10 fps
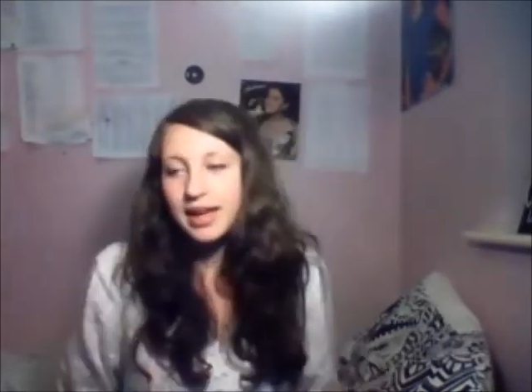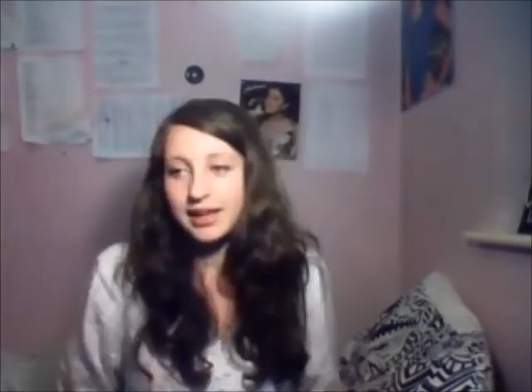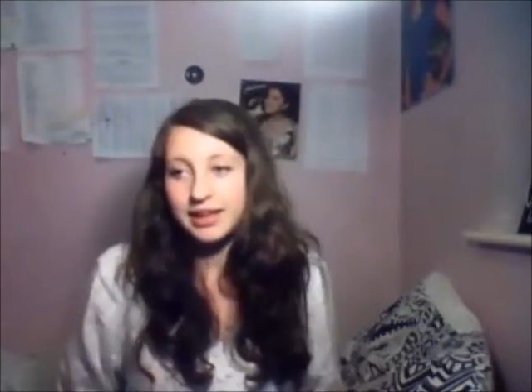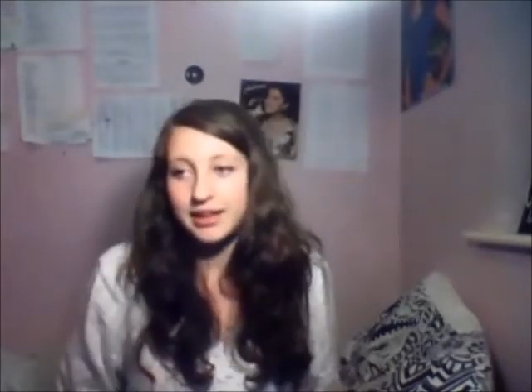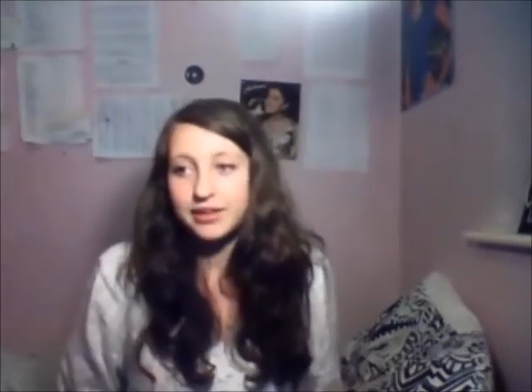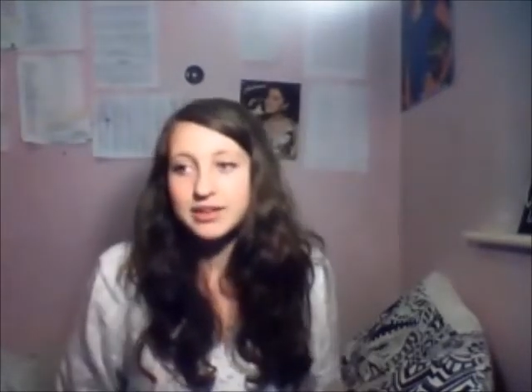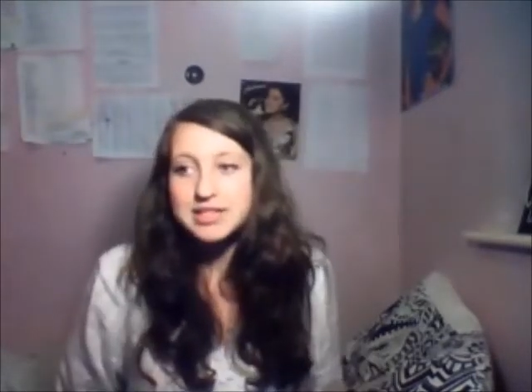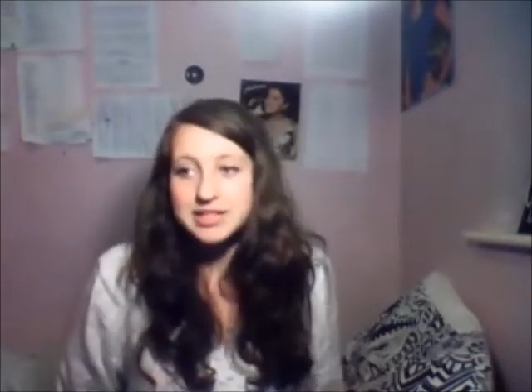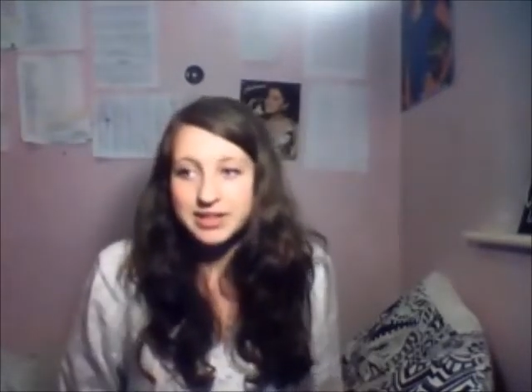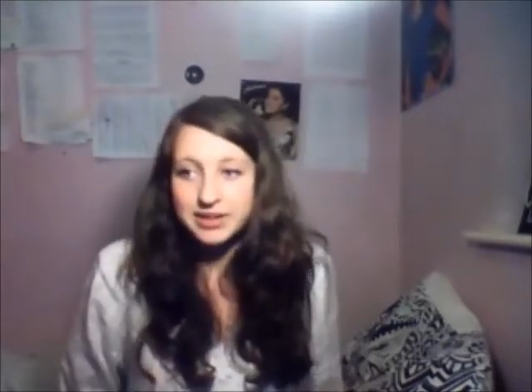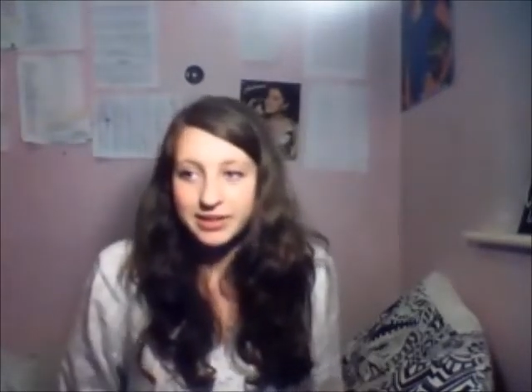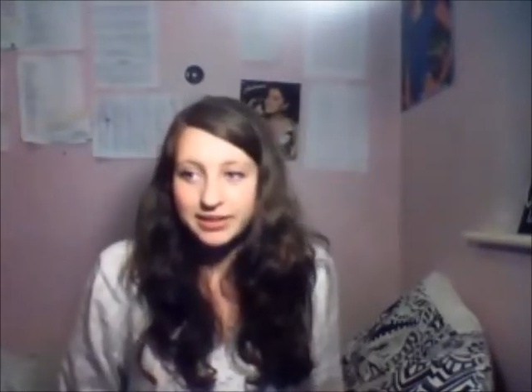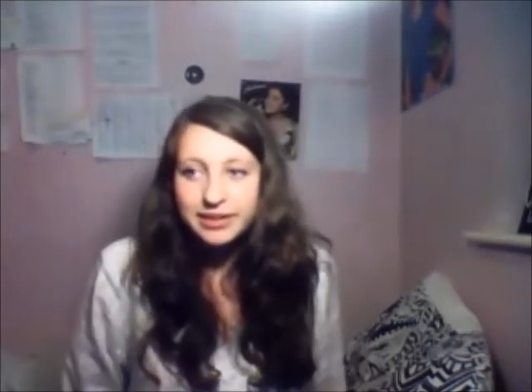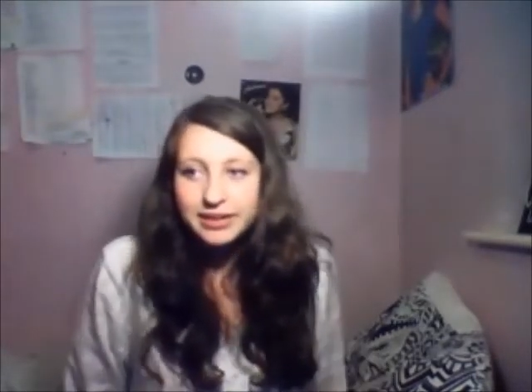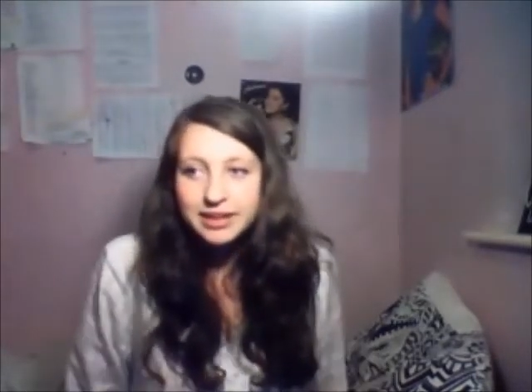And then
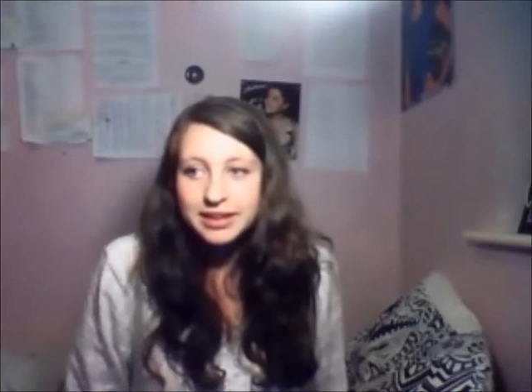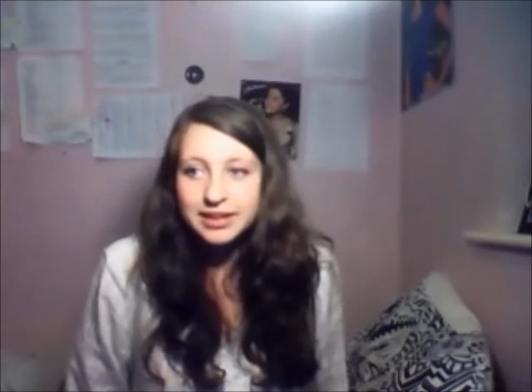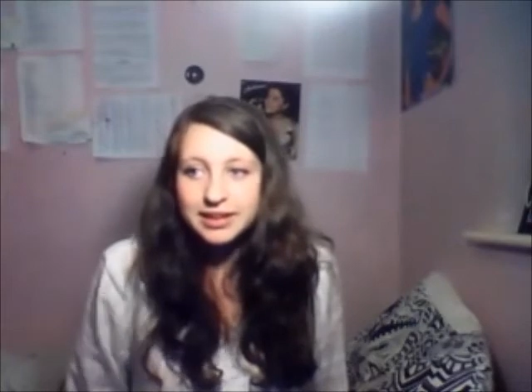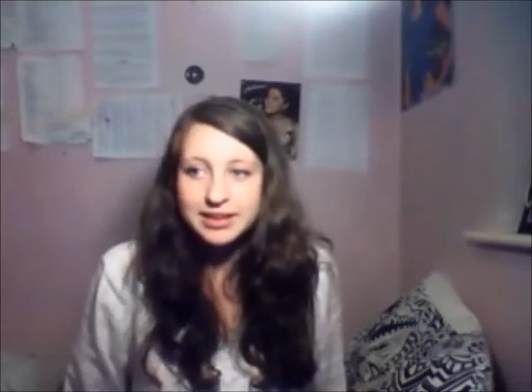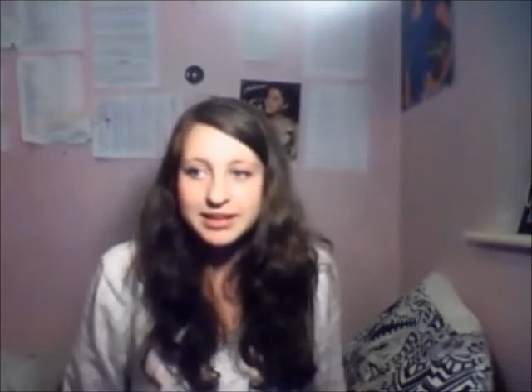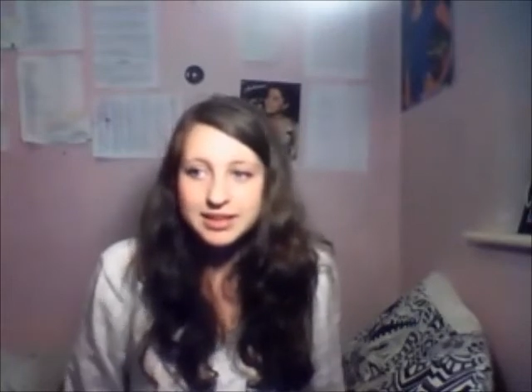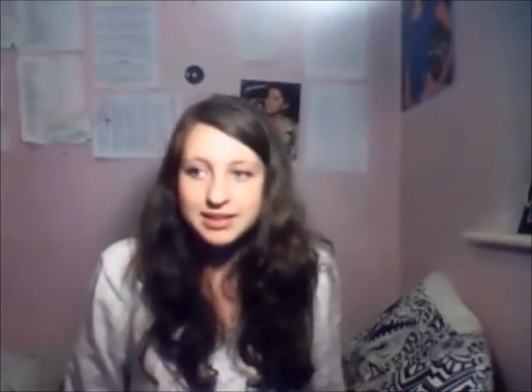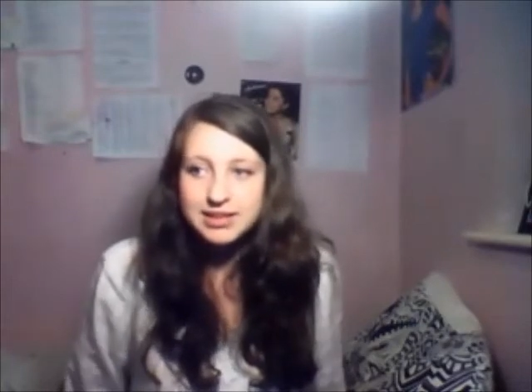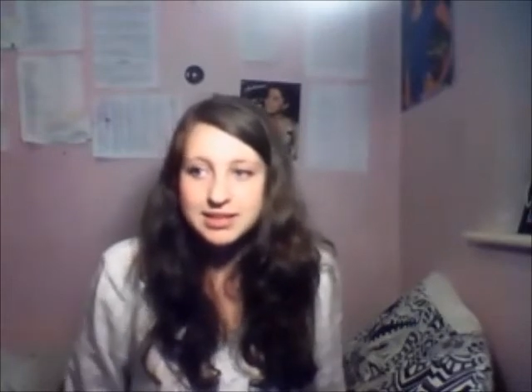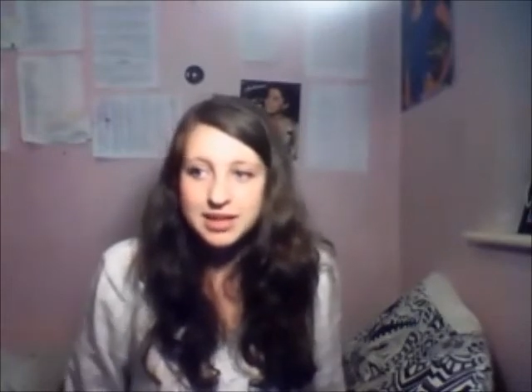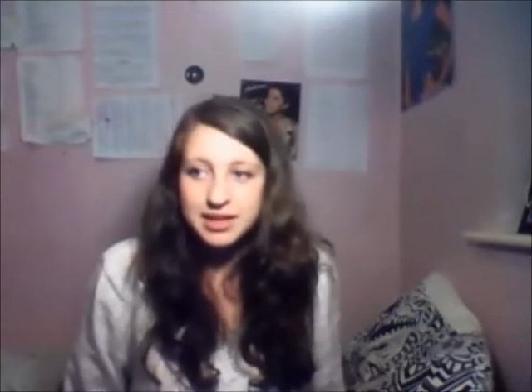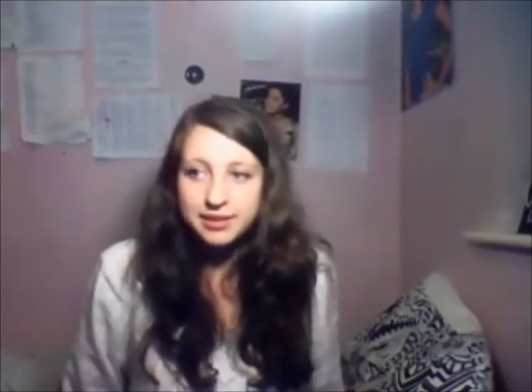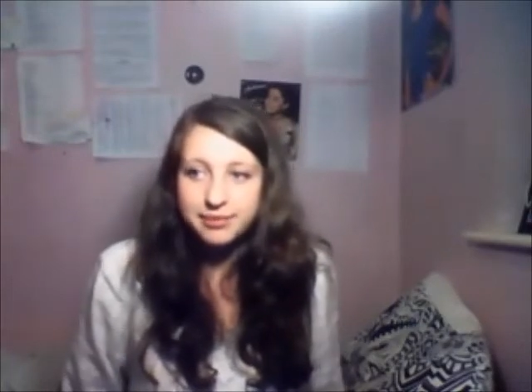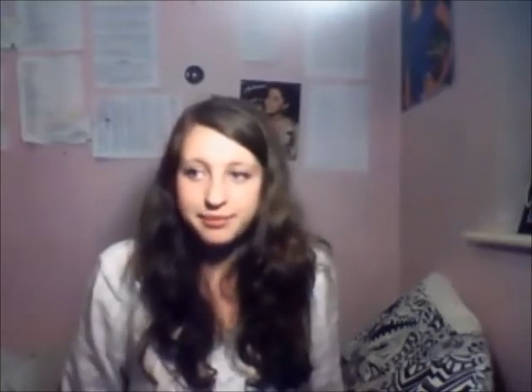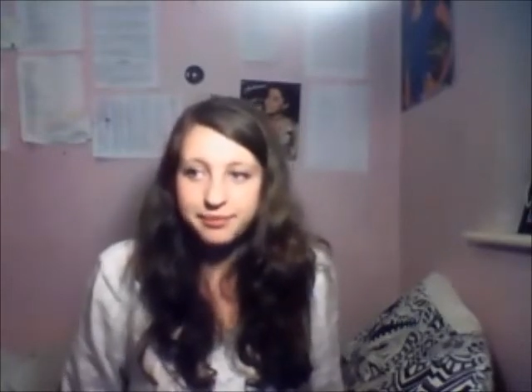also there's
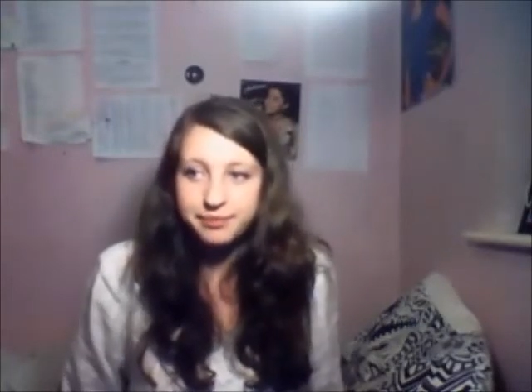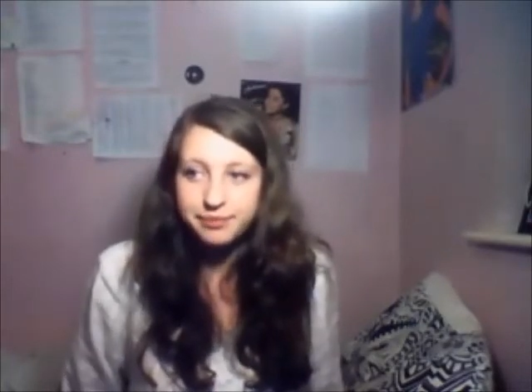um,